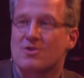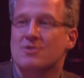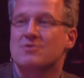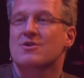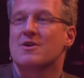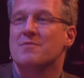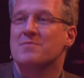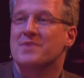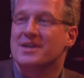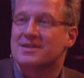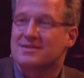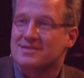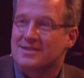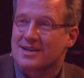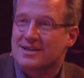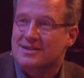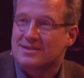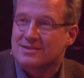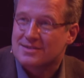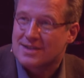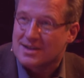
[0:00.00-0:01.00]
program that,
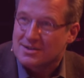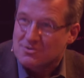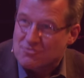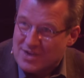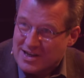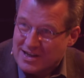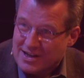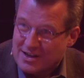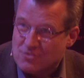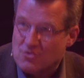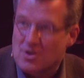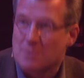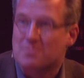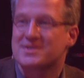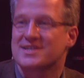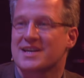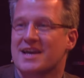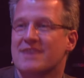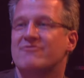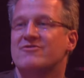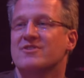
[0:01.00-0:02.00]
that, that really
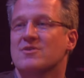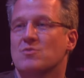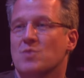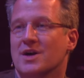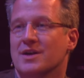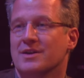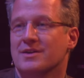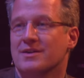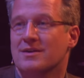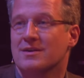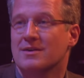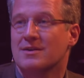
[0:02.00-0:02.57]
grips everyone.